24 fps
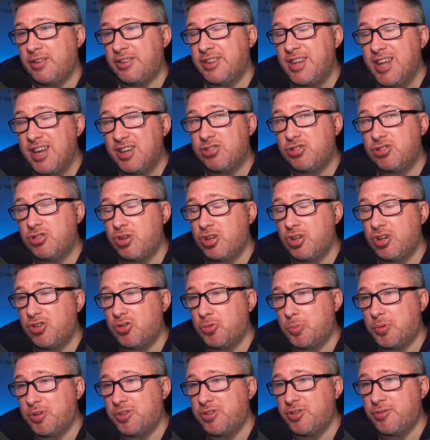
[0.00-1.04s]
Next, you're going to
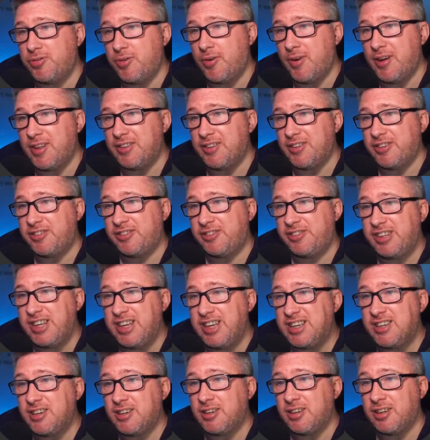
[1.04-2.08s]
specify the
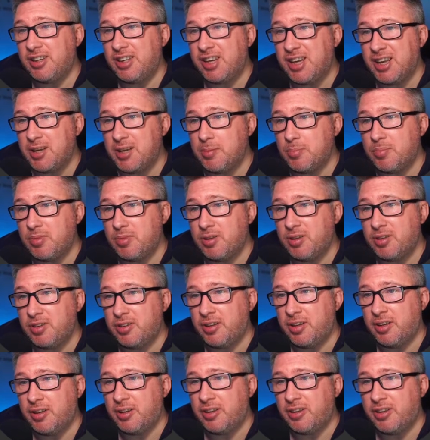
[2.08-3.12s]
scene name
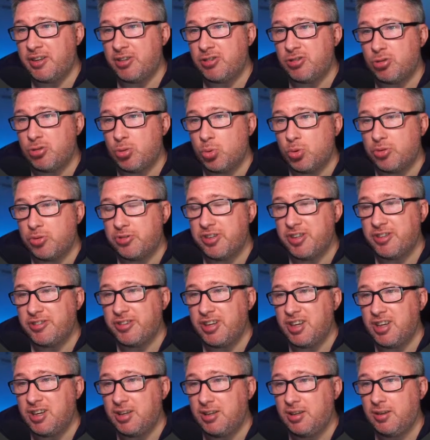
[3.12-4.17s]
that the source
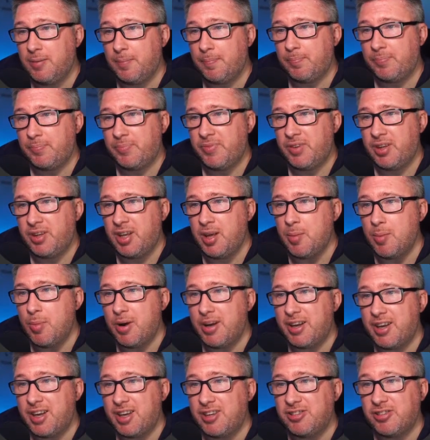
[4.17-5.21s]
is in. In
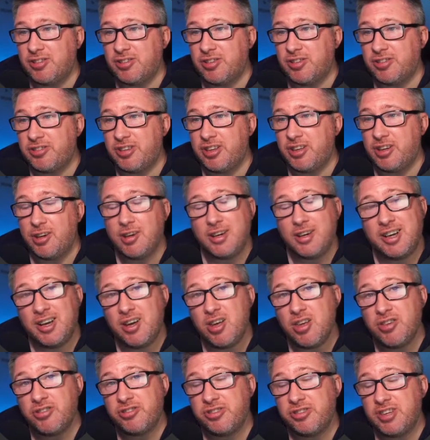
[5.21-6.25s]
my case, as I said
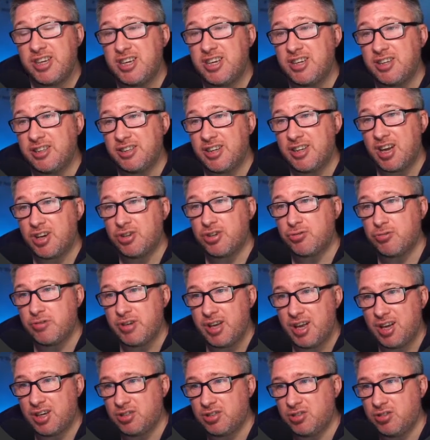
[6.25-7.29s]
earlier,
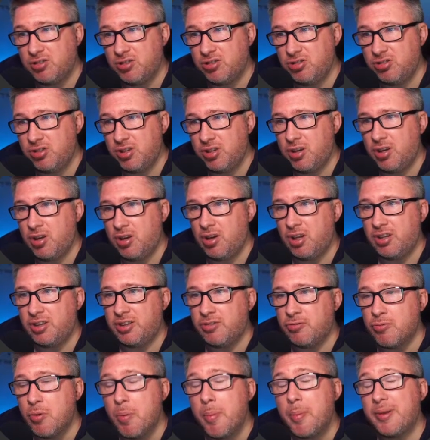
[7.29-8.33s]
scene-reactions.
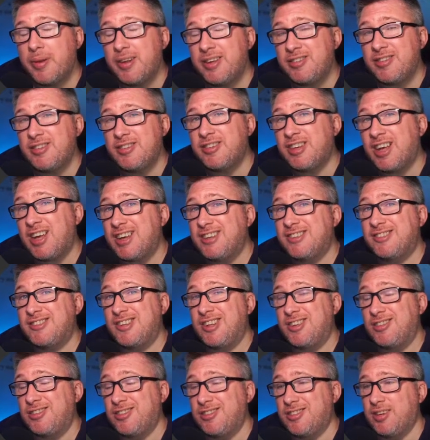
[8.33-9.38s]
Remember, this is case
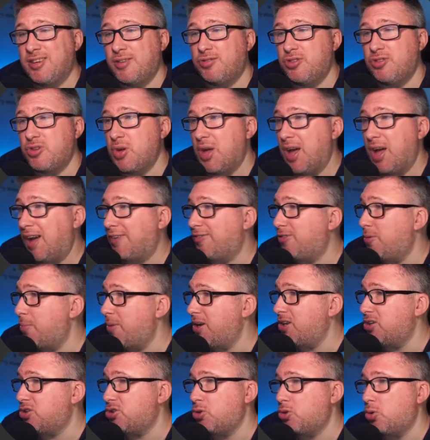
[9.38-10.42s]
sensitive, so you have to
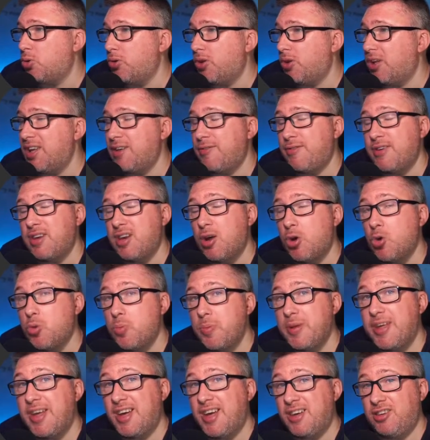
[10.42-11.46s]
make sure that if in
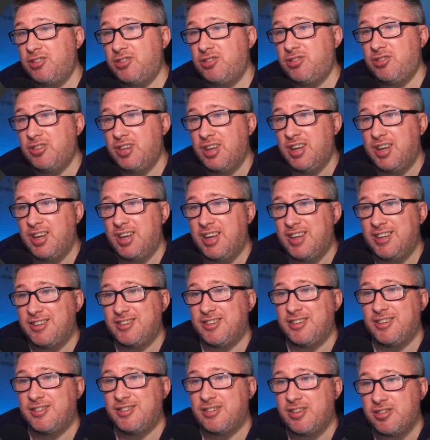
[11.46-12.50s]
OBS it
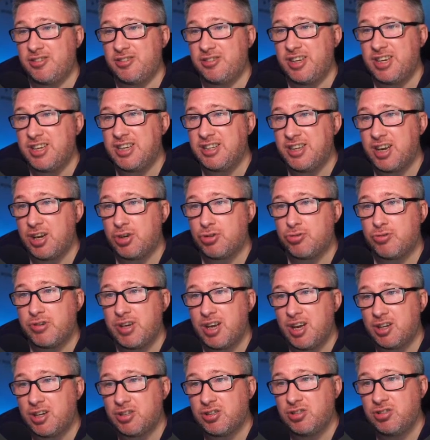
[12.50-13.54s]
says
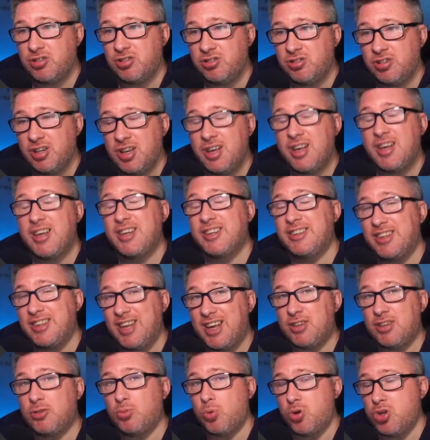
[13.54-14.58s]
scene-reactions,
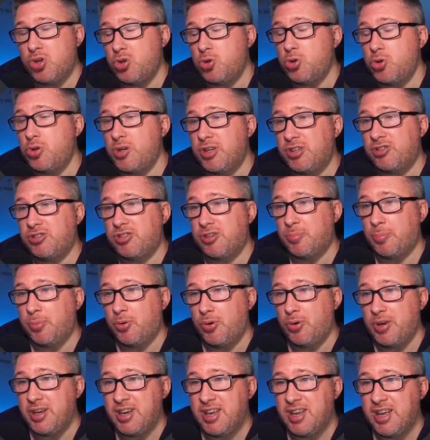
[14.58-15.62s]
that's what you need to
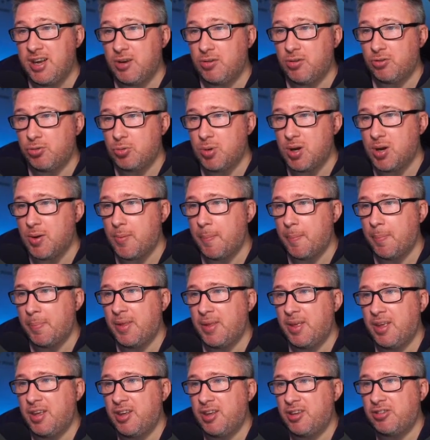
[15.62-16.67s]
put in here as well.
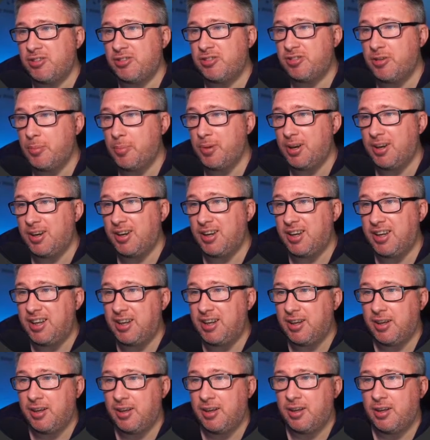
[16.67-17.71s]

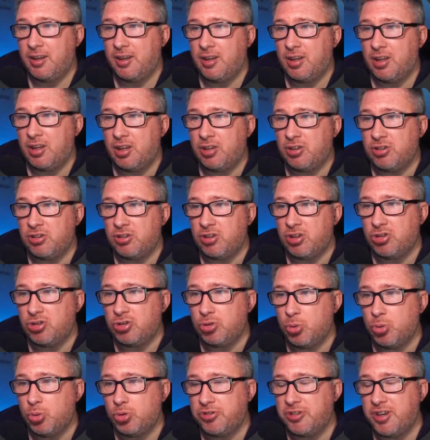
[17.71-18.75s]
Similarly, the
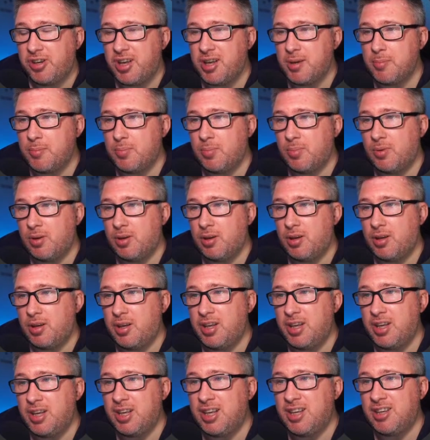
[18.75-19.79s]
source name
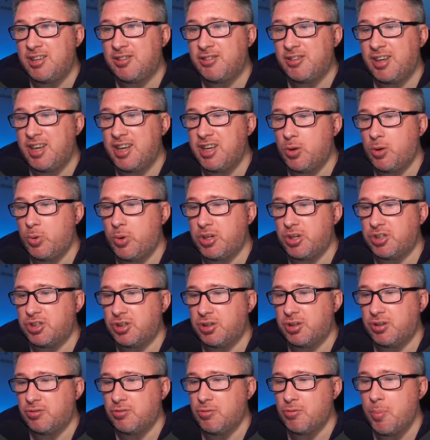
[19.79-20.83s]
is a
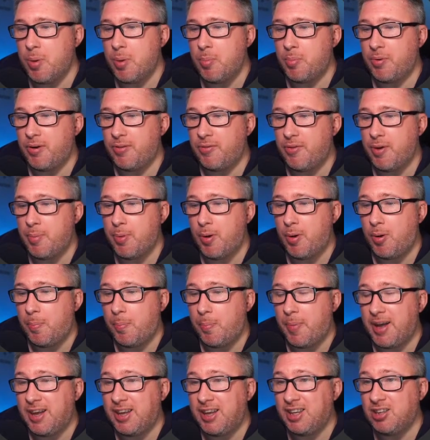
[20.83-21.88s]
question. Remember, if I
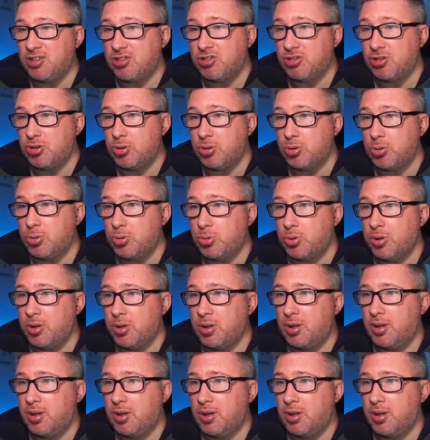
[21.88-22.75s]
pop back into